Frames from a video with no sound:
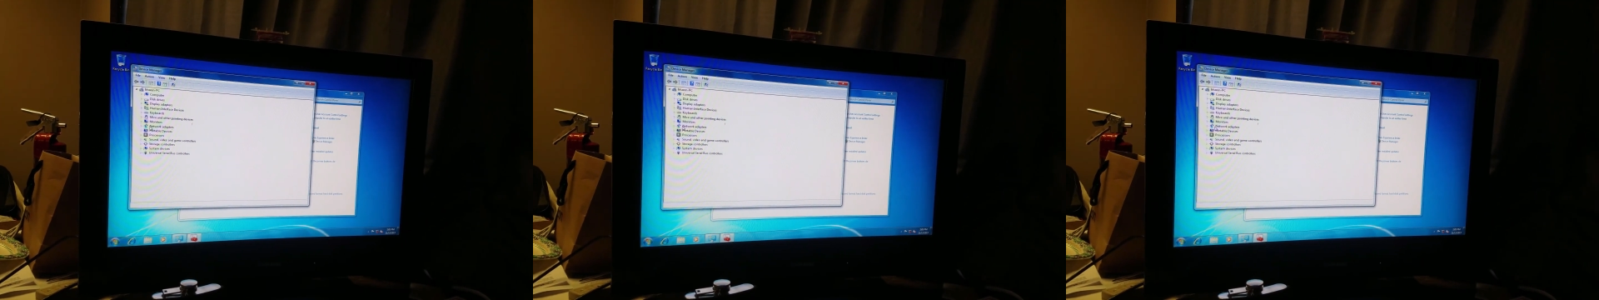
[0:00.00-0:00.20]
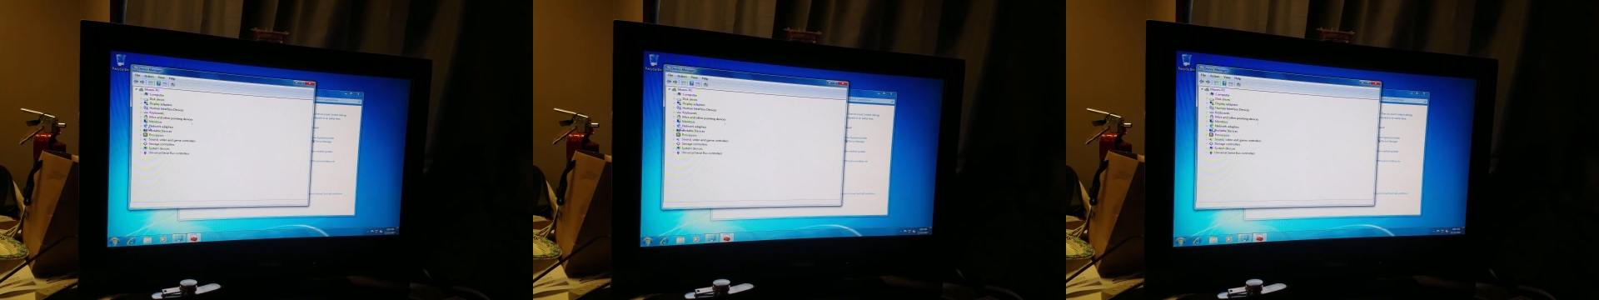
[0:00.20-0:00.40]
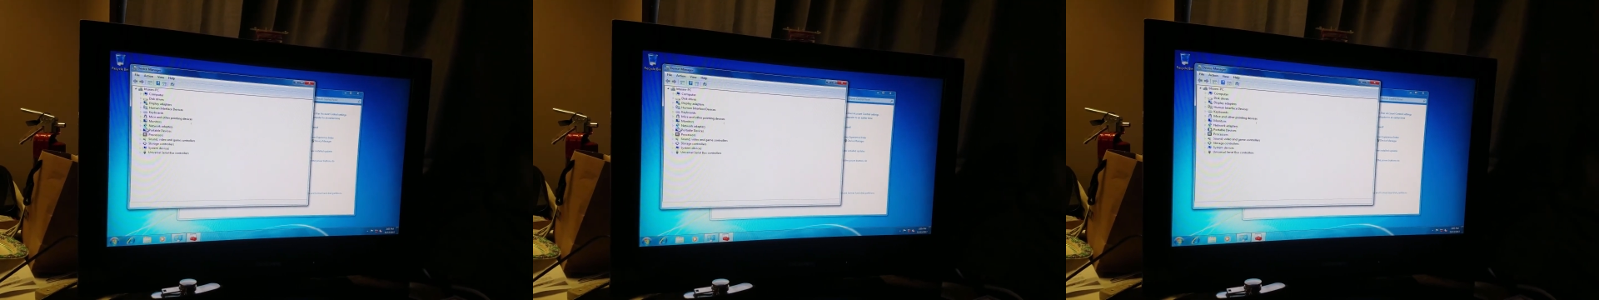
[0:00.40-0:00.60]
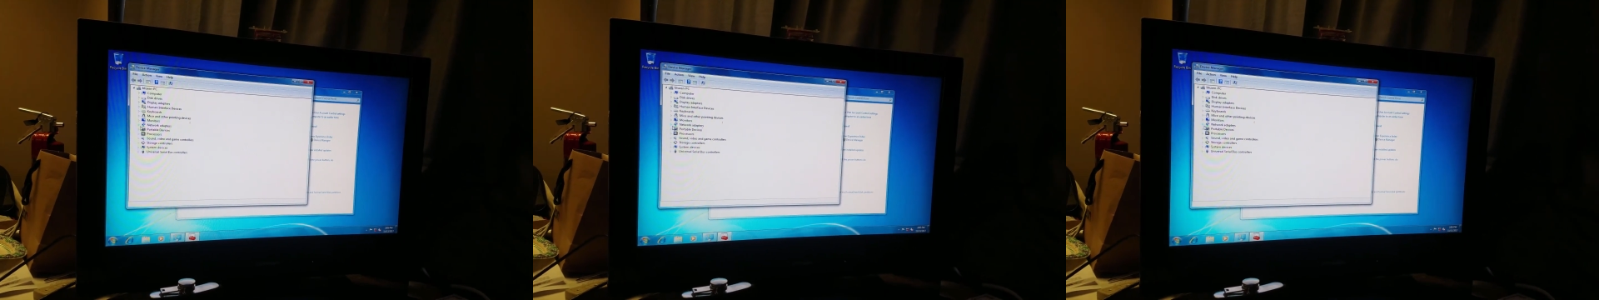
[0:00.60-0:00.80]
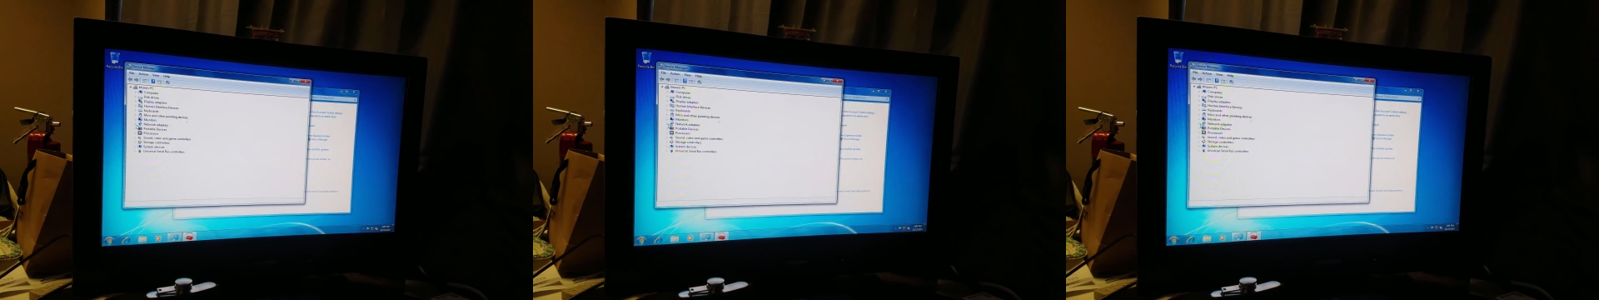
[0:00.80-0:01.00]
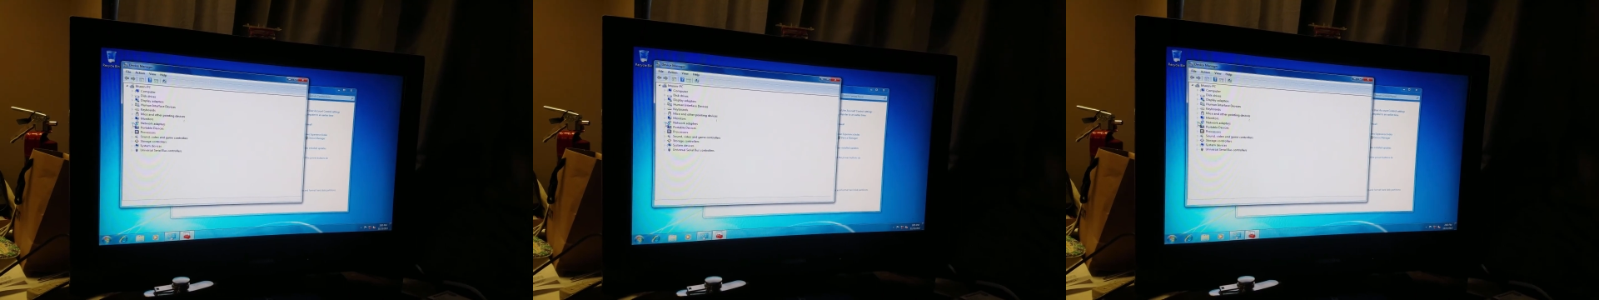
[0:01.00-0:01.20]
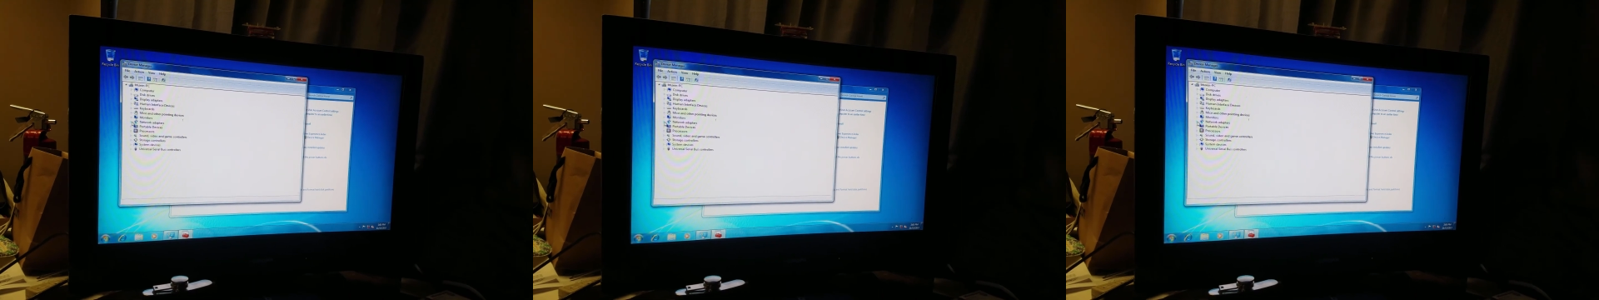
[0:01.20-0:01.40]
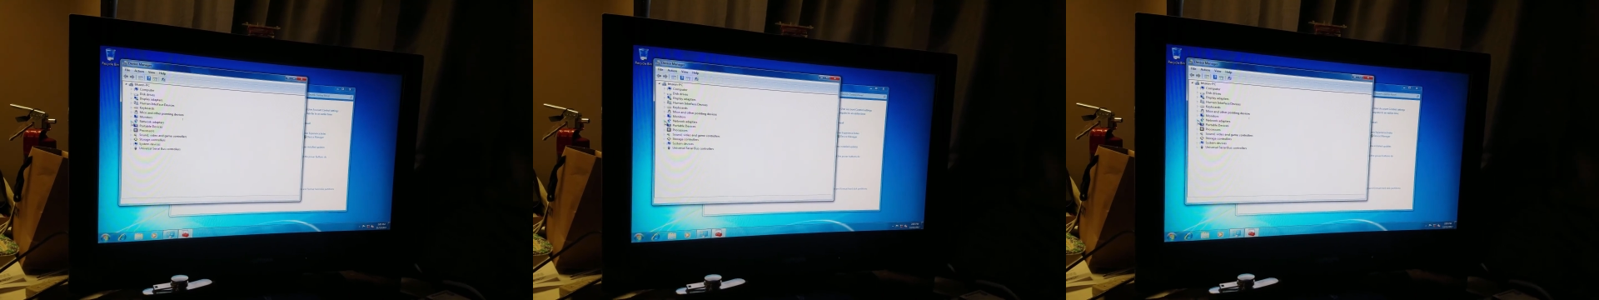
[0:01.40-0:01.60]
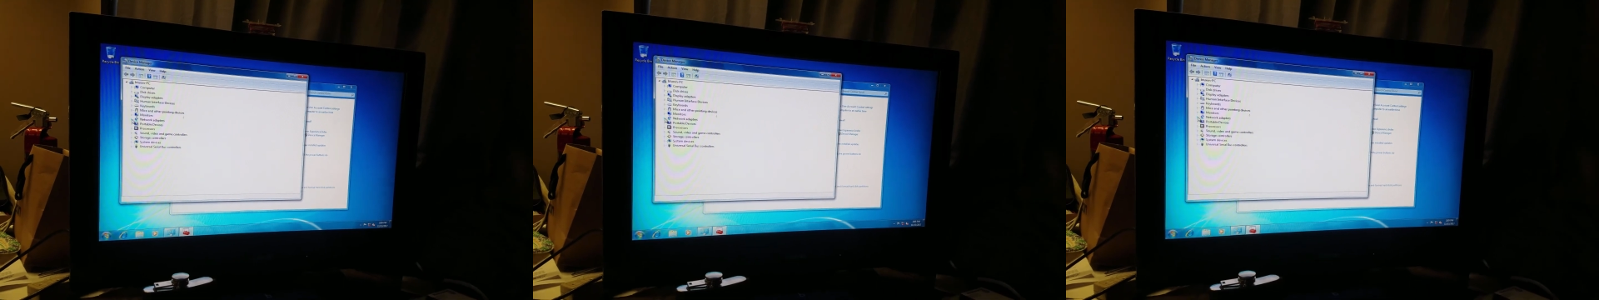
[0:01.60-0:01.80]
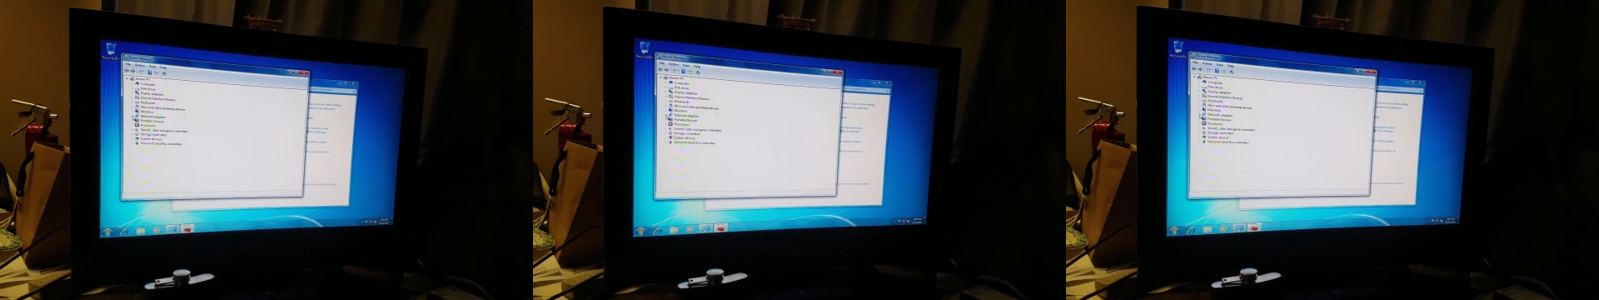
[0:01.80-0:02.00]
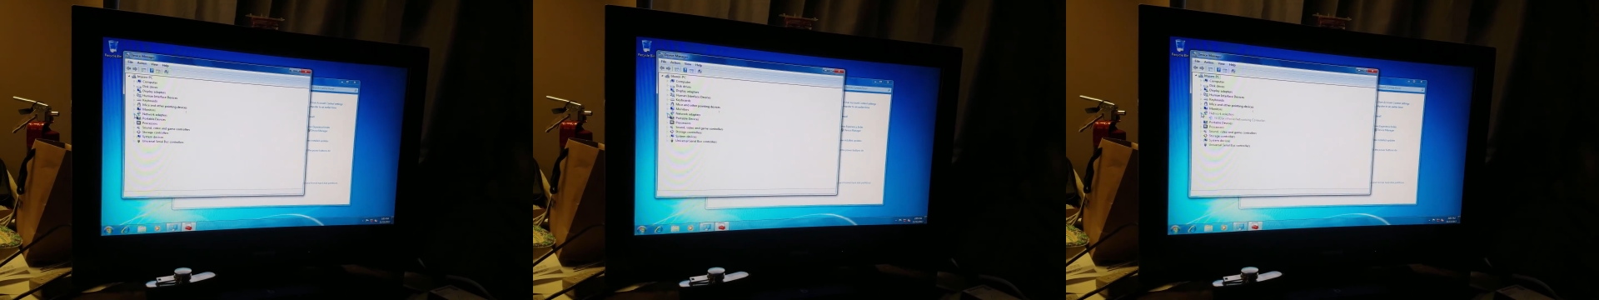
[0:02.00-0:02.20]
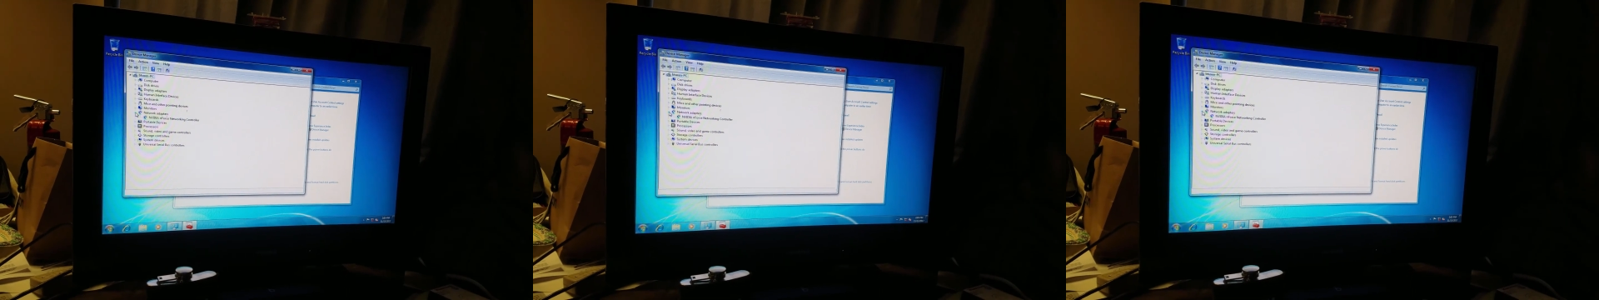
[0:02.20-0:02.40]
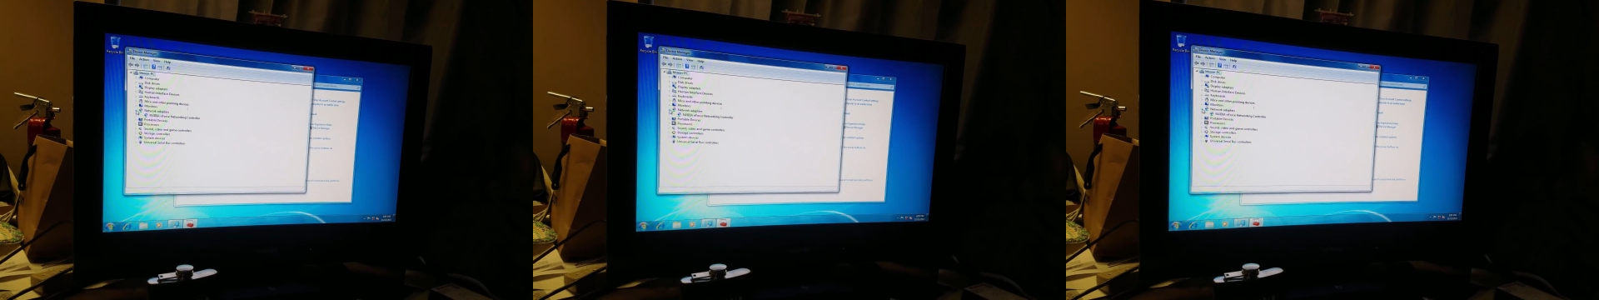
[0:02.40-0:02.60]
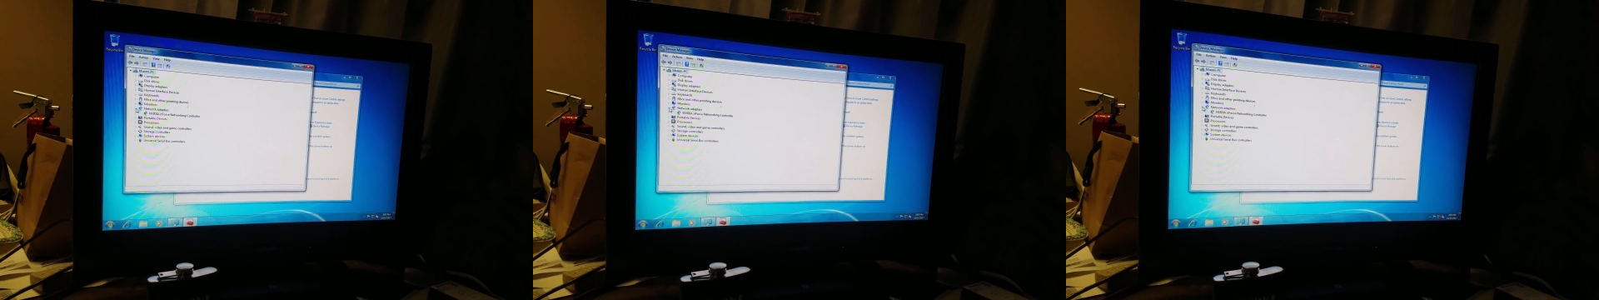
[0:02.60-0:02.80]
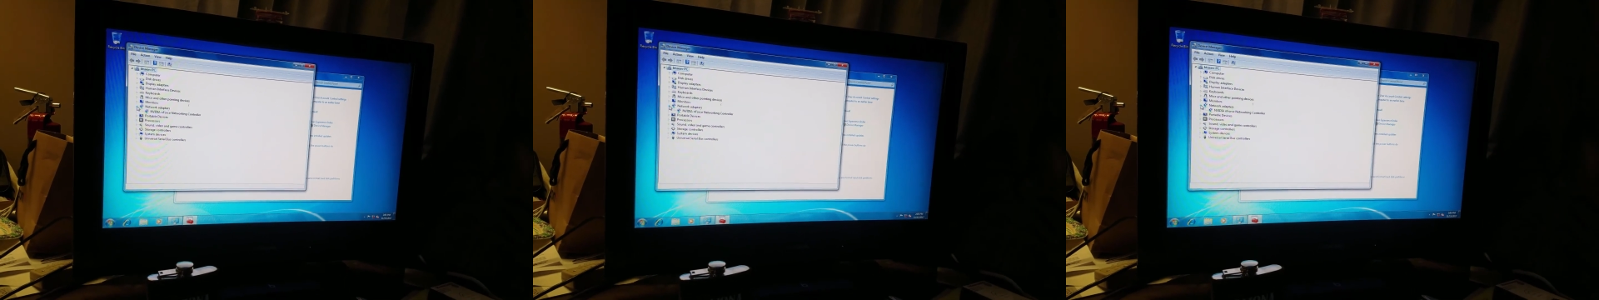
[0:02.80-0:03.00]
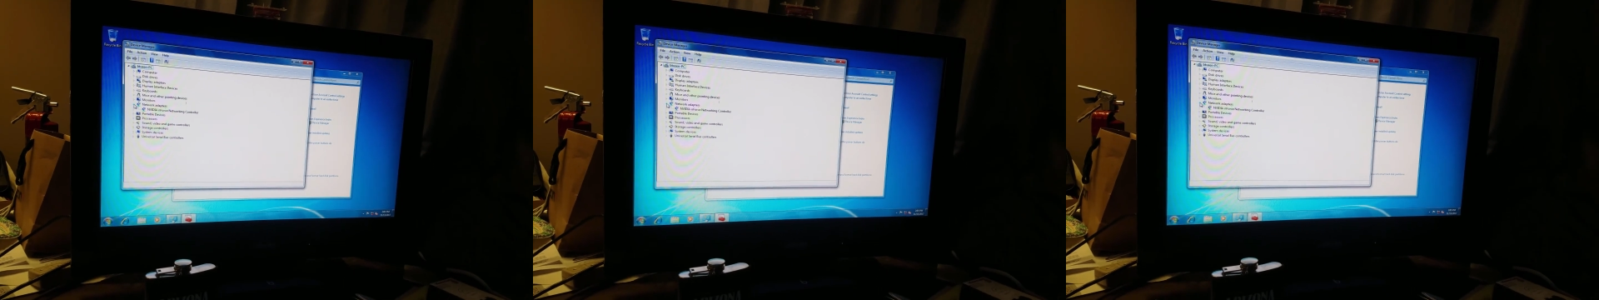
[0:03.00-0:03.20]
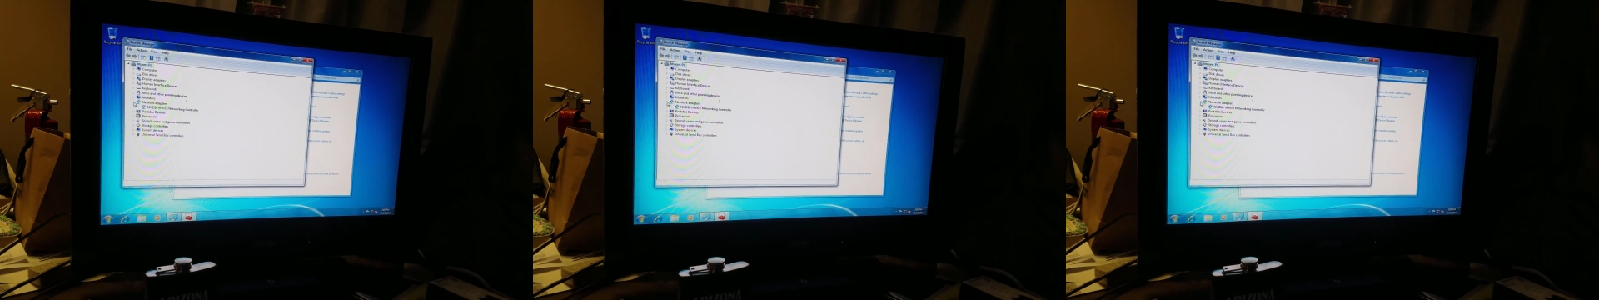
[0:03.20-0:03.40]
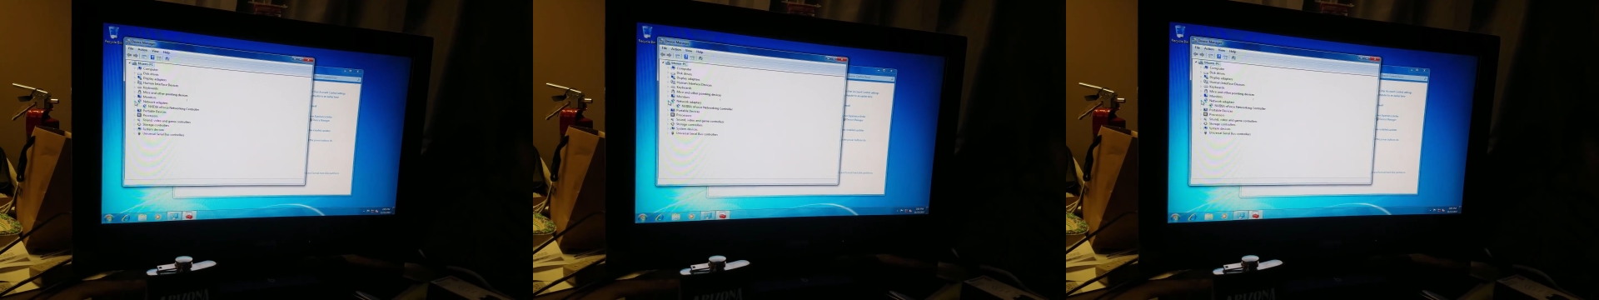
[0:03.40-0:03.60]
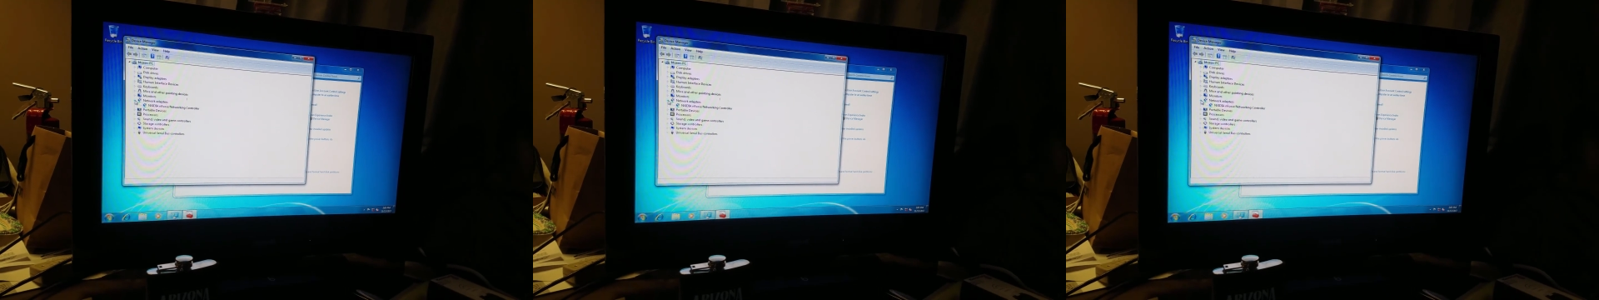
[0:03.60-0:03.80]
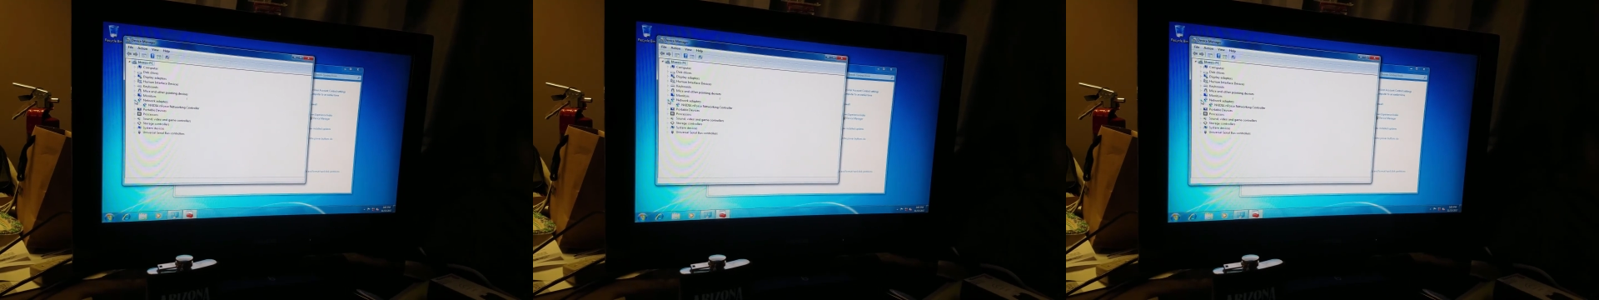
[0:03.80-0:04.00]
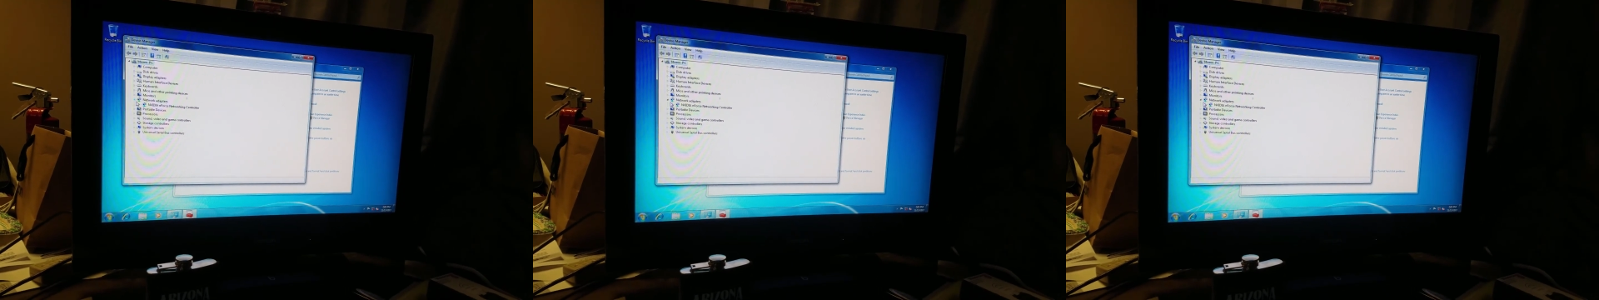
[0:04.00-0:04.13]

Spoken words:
Nobody's mouth can be seen.